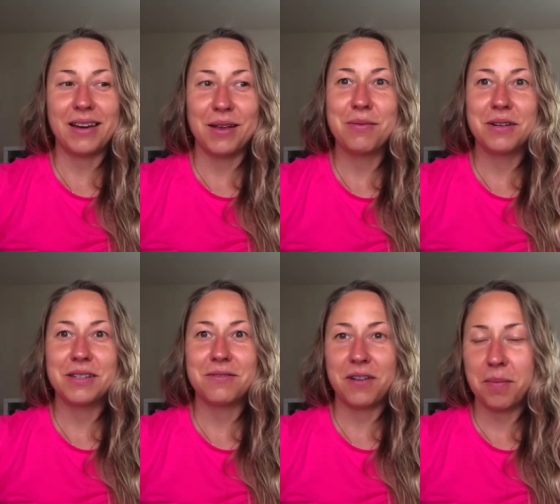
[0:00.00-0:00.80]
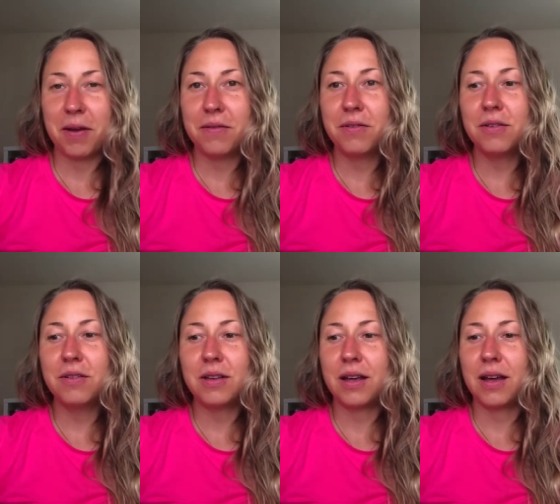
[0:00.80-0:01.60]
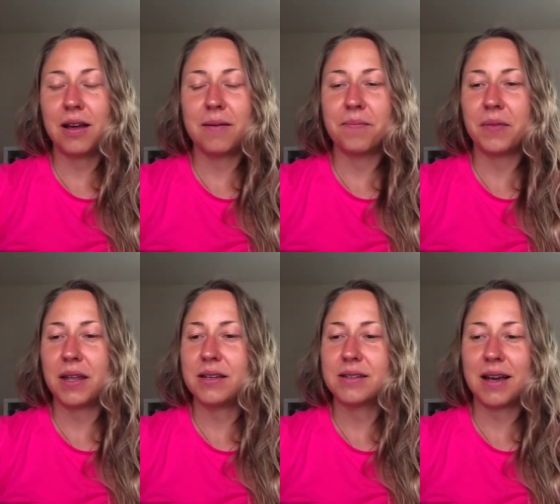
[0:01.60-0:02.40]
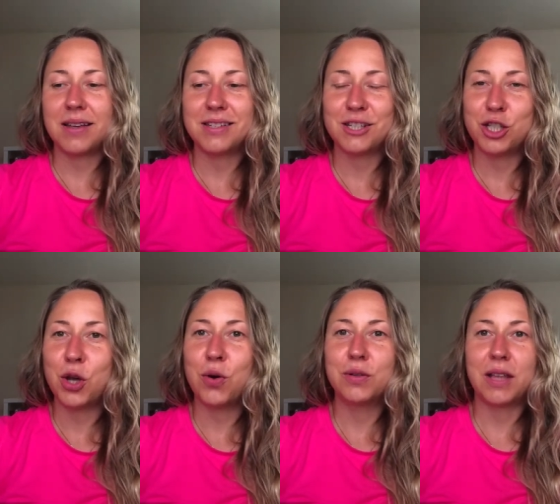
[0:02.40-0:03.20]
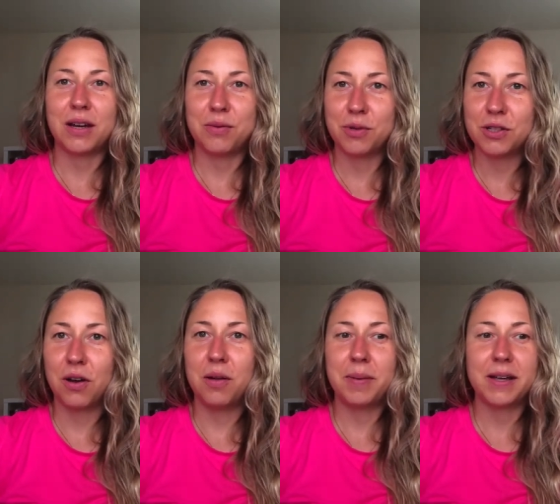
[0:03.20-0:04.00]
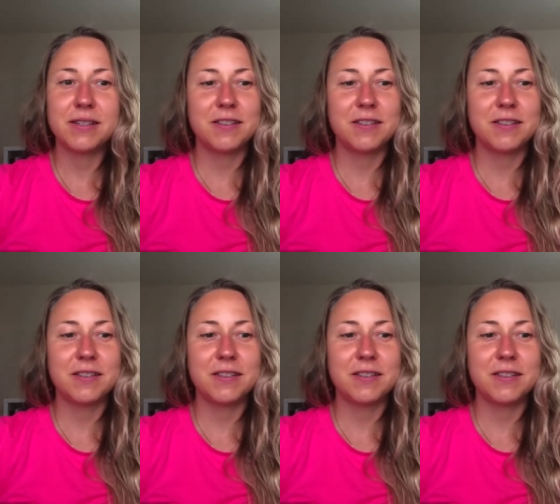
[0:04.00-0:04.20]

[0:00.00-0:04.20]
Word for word: It was very painful, um, and I just know that it was all because of